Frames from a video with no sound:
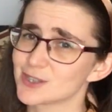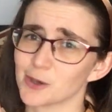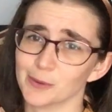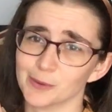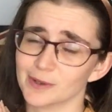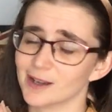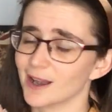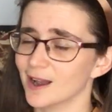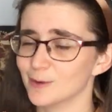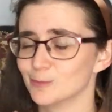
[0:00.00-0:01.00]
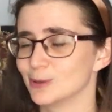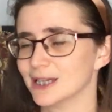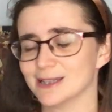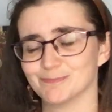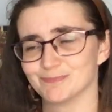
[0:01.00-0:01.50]
So
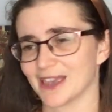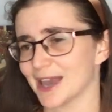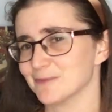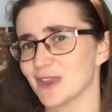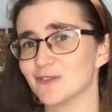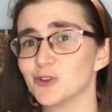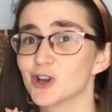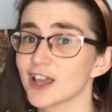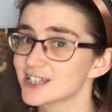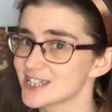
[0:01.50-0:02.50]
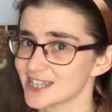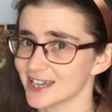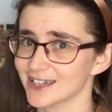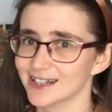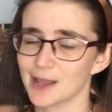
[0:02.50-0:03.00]
yeah, if you'd like to
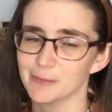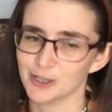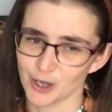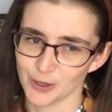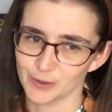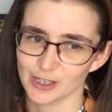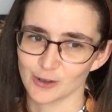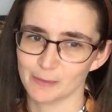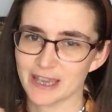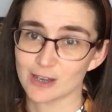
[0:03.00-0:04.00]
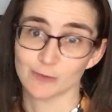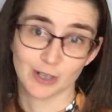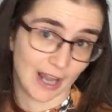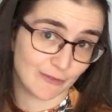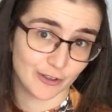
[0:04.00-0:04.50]
see it, let me know and I'll make a
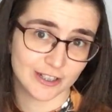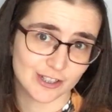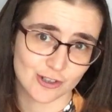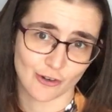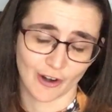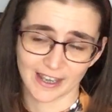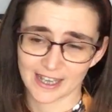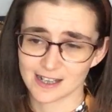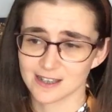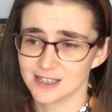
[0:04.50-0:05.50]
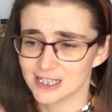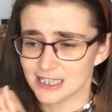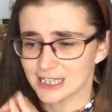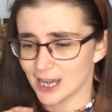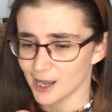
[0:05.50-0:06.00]
real effort to try and get it
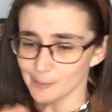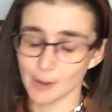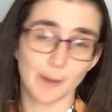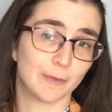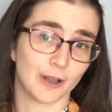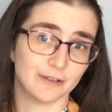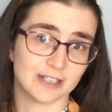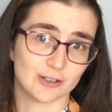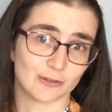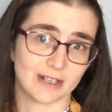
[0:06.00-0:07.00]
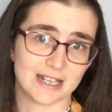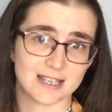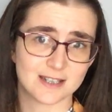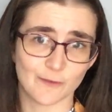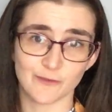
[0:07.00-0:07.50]
uploaded, or at
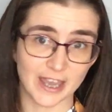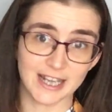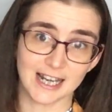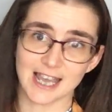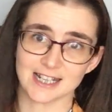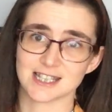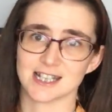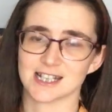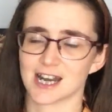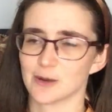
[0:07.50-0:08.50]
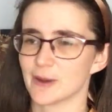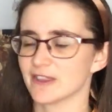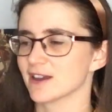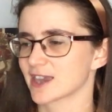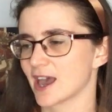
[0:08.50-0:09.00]
least vaguely edited in any
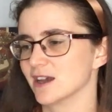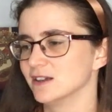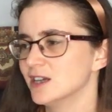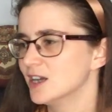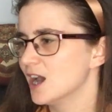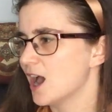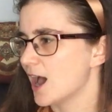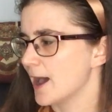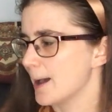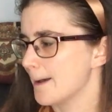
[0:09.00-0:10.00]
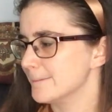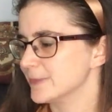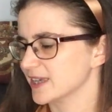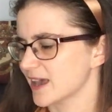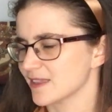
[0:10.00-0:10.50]
way that I can.
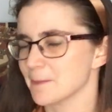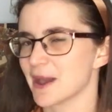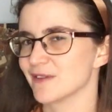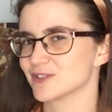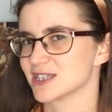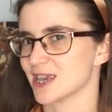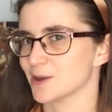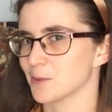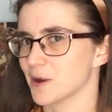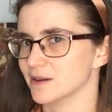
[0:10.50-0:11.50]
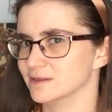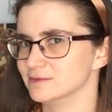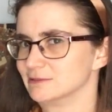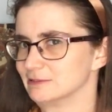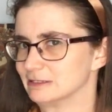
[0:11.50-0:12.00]
But yeah, that might have to take a while.